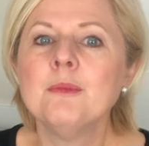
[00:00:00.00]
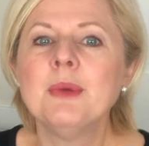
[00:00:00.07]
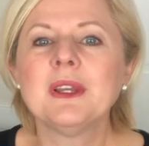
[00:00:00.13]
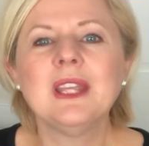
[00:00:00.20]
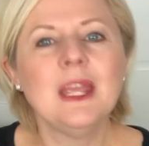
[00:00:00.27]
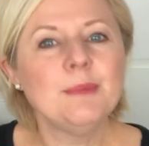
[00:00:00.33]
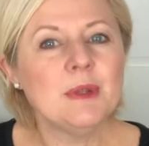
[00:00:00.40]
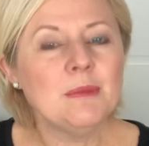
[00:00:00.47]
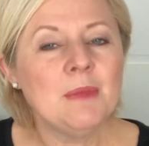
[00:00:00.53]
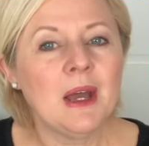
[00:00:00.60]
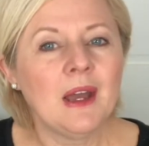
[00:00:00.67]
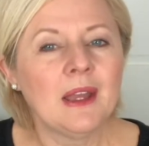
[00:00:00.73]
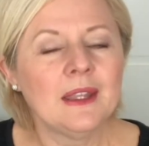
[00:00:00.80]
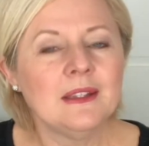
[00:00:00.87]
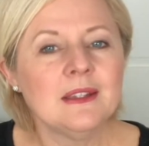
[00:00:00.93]
But keep in
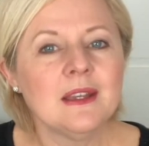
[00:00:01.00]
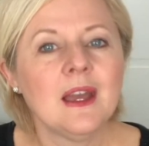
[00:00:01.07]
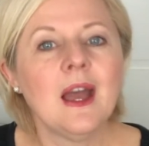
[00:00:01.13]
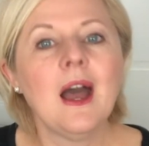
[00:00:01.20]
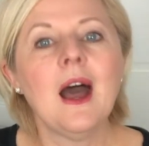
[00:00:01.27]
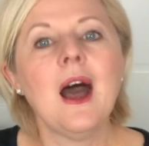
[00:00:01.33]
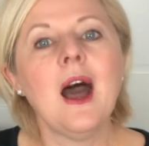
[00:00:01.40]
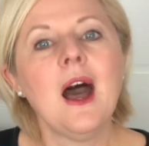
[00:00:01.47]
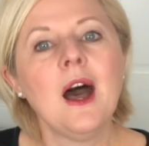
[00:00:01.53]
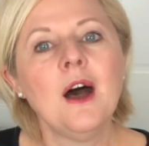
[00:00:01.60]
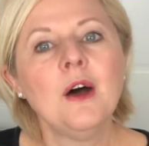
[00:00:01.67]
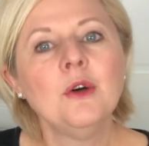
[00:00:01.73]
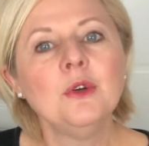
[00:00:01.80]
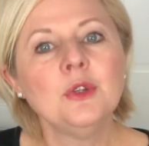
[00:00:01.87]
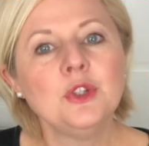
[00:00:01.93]
mind
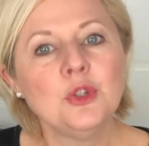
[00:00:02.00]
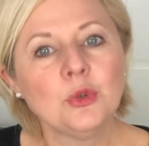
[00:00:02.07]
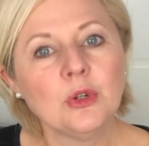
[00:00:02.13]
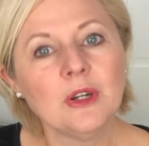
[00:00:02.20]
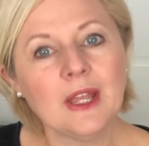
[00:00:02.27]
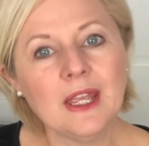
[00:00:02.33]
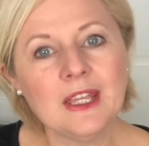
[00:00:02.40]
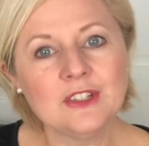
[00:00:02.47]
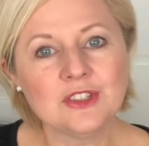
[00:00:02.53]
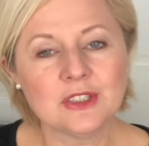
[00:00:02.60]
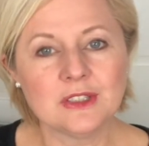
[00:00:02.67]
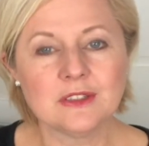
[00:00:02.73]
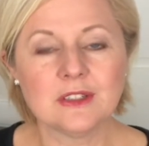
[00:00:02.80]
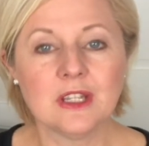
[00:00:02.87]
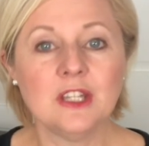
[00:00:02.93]
how your
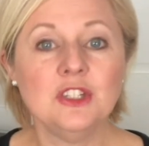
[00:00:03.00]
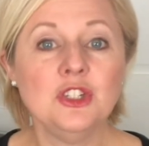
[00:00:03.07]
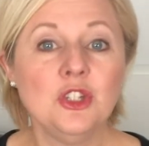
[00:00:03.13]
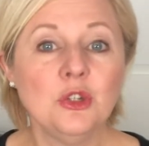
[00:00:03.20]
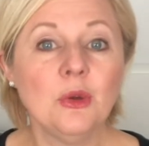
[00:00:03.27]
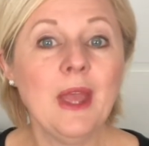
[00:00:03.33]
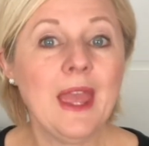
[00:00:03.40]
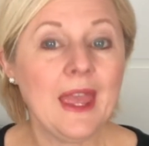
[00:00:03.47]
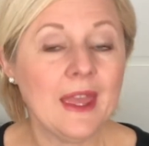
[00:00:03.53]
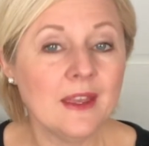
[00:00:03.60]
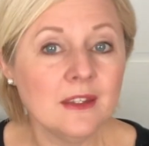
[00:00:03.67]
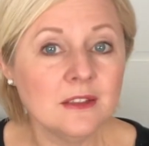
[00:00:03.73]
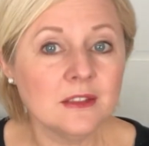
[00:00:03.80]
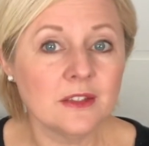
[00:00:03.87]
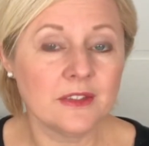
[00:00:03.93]
agent and you
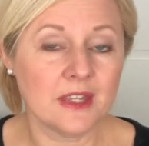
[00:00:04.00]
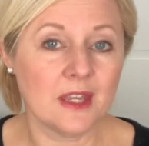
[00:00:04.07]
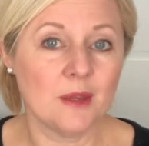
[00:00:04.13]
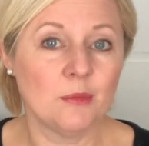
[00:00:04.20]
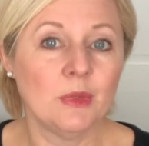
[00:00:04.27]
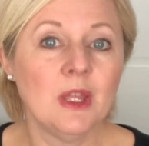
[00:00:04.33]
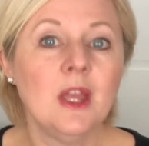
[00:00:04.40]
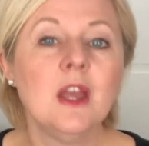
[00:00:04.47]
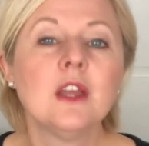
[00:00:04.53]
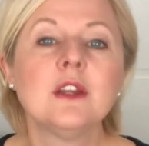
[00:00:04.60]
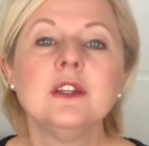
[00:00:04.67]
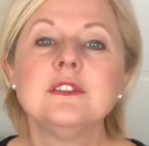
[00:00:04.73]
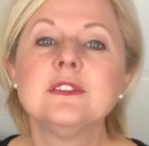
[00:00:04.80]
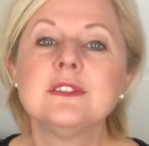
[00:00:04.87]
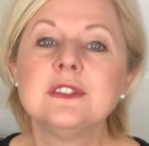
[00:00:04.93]
handle them
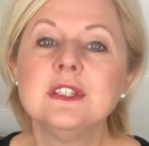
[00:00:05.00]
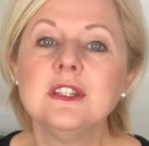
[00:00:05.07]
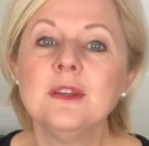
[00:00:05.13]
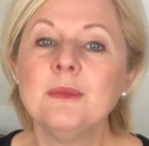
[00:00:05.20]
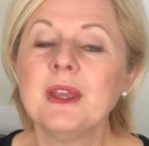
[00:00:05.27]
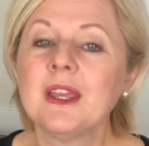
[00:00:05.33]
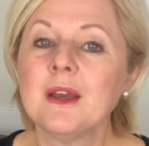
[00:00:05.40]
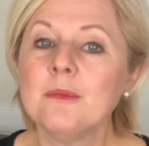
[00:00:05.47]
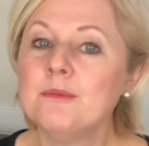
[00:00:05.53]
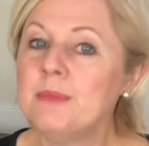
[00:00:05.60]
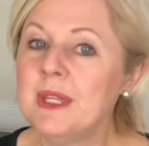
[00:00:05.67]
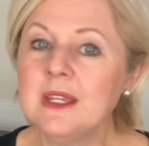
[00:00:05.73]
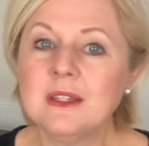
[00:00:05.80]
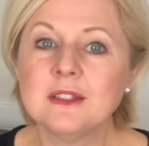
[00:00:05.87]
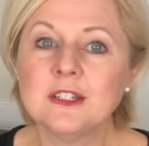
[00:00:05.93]
could still make a
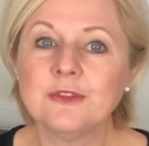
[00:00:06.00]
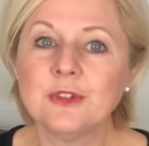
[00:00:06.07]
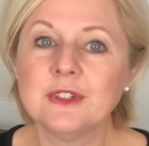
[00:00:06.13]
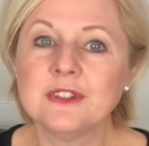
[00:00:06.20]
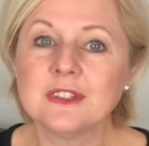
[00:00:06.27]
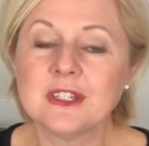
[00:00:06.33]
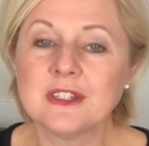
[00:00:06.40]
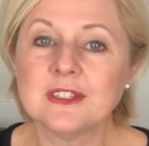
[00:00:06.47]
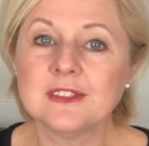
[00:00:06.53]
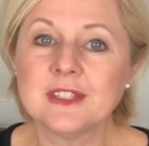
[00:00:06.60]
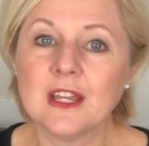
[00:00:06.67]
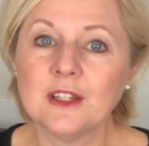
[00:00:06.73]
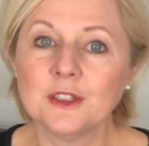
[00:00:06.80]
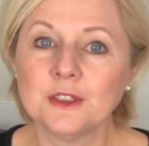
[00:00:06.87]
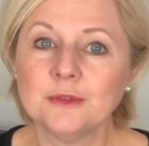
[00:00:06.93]
big difference to the
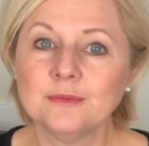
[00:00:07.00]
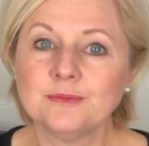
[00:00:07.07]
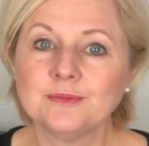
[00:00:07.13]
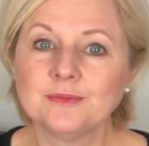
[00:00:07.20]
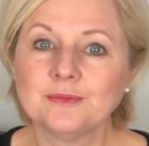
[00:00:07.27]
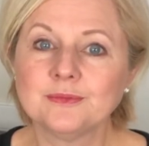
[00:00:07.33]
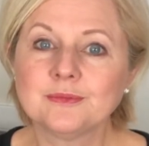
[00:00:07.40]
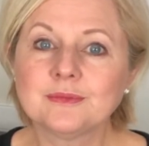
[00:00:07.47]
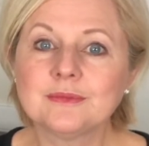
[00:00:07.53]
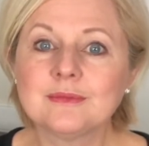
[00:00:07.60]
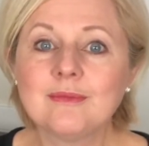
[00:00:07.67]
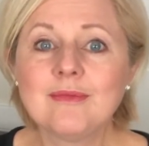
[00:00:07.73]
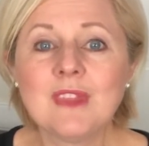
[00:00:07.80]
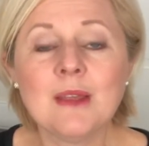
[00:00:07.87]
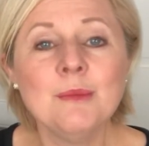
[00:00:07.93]
seller.
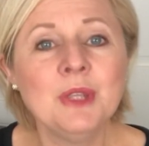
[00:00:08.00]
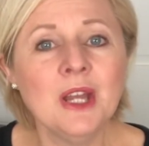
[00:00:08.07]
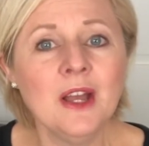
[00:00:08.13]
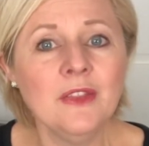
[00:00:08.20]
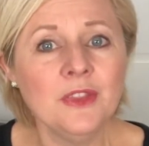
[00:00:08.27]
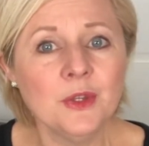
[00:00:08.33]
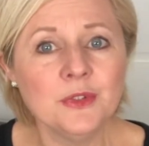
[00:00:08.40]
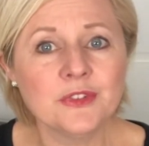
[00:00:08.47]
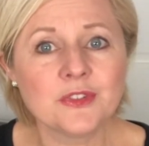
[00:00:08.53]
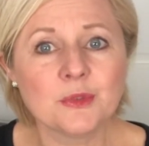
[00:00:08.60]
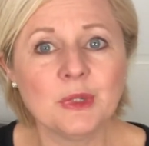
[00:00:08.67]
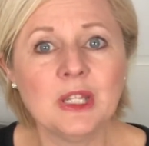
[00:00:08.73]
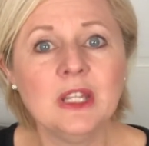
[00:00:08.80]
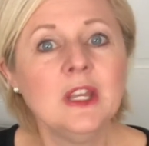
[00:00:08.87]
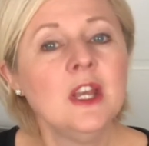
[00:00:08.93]
Beyond those
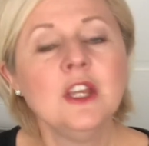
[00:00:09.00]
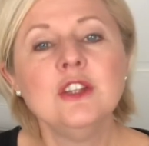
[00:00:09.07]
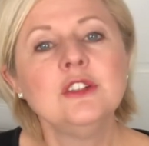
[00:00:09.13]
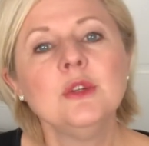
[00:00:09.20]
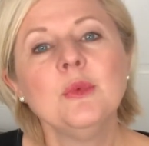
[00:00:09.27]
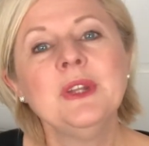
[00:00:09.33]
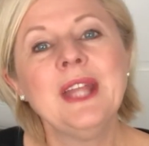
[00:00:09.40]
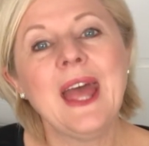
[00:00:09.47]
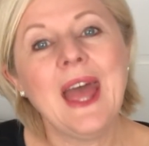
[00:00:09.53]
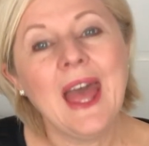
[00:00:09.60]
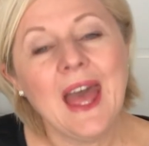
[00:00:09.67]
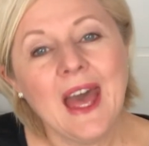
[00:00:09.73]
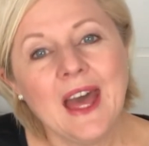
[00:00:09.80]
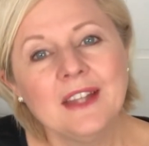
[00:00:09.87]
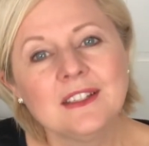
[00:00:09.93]
3, you don't want to
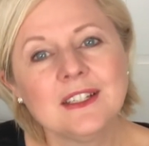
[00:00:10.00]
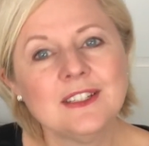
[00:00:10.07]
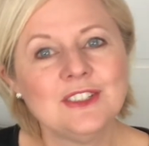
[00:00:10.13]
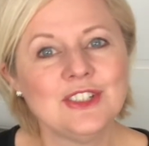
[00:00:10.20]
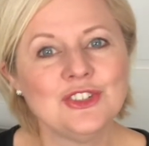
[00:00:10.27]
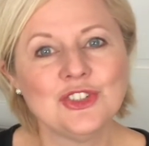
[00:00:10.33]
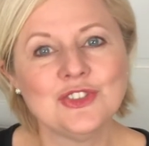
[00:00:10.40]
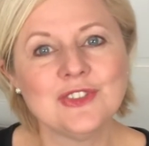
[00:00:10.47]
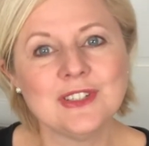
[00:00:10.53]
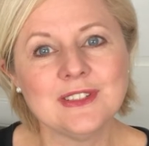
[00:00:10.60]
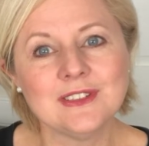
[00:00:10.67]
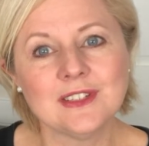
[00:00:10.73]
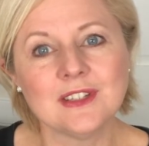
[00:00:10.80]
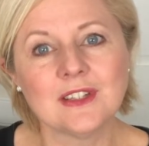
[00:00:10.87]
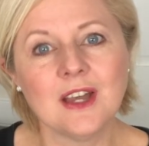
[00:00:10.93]
add
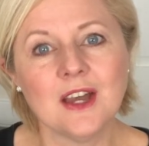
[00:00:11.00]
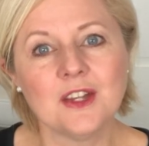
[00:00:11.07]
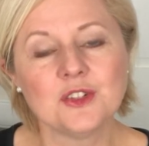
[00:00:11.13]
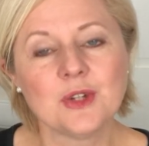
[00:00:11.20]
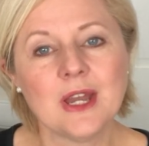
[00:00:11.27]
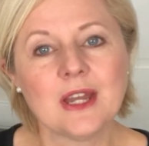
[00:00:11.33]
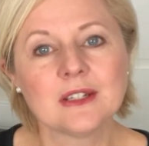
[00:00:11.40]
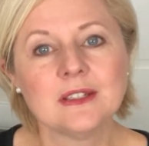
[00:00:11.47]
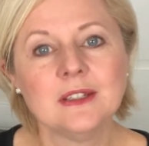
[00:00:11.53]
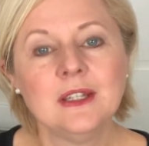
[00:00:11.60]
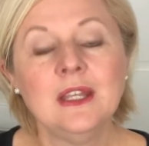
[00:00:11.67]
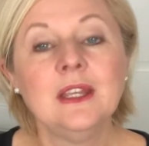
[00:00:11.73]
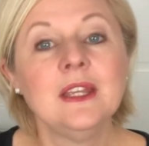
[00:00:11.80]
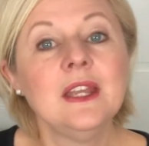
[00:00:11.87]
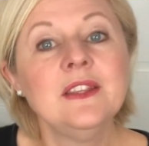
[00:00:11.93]
contingencies to the contract.
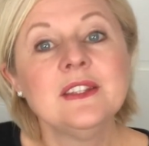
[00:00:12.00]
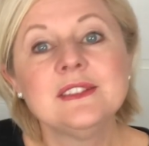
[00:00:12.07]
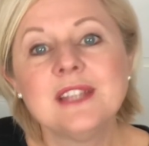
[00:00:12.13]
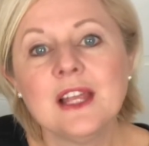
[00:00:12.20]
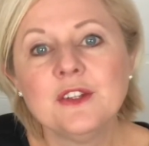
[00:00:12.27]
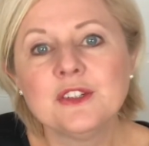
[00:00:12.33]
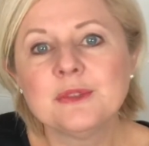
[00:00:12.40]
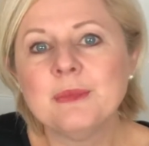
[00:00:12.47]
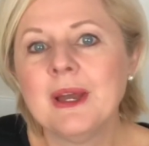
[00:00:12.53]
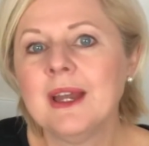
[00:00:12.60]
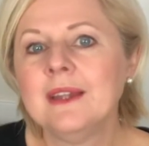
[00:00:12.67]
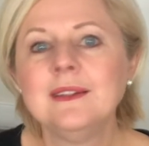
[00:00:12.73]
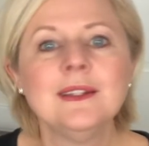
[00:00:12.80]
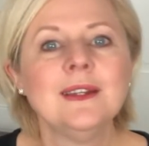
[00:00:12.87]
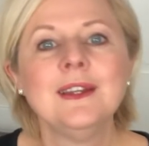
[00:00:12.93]
In the seller's
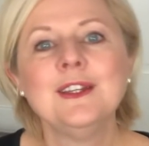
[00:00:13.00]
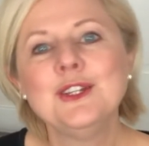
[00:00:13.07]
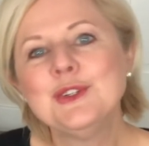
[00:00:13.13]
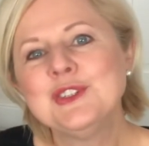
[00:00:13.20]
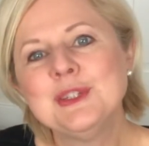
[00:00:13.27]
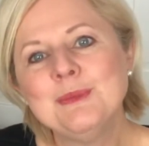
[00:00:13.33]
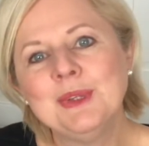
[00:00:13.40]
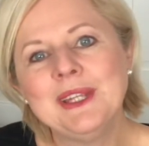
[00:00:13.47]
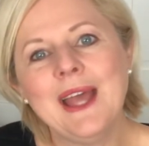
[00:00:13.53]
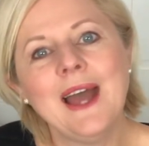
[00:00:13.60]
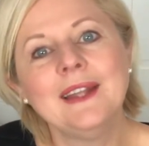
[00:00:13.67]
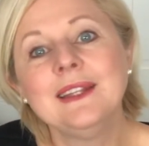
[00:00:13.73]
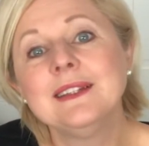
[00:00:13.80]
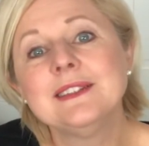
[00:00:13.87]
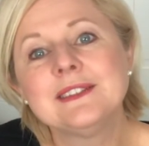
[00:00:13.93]
mind, you're simply
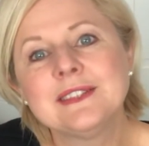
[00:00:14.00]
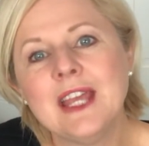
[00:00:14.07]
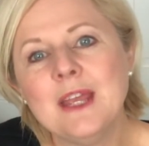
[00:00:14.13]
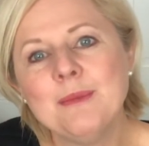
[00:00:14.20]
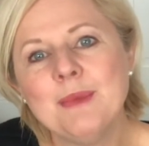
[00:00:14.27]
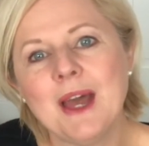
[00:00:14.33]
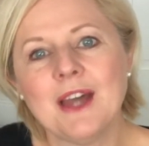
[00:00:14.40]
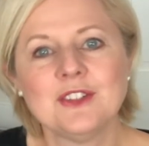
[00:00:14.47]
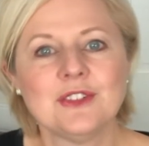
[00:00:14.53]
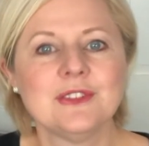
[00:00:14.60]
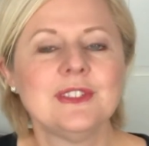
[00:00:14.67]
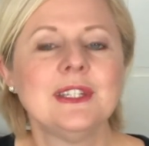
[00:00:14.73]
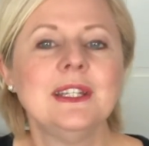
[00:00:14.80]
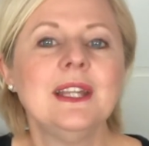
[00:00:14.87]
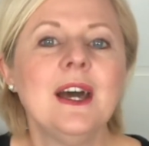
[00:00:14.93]
adding escape hatches
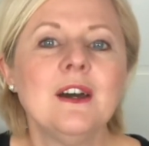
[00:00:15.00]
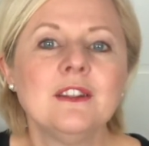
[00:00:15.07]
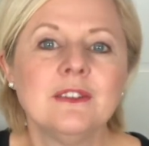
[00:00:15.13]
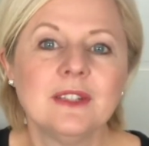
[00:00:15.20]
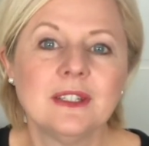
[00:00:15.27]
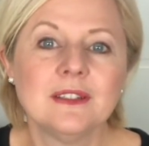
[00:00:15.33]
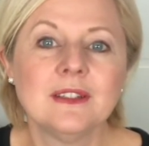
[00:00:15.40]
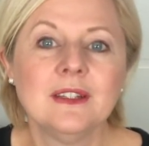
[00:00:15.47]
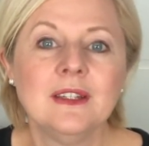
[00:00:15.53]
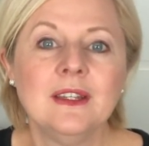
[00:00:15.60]
to get out of it.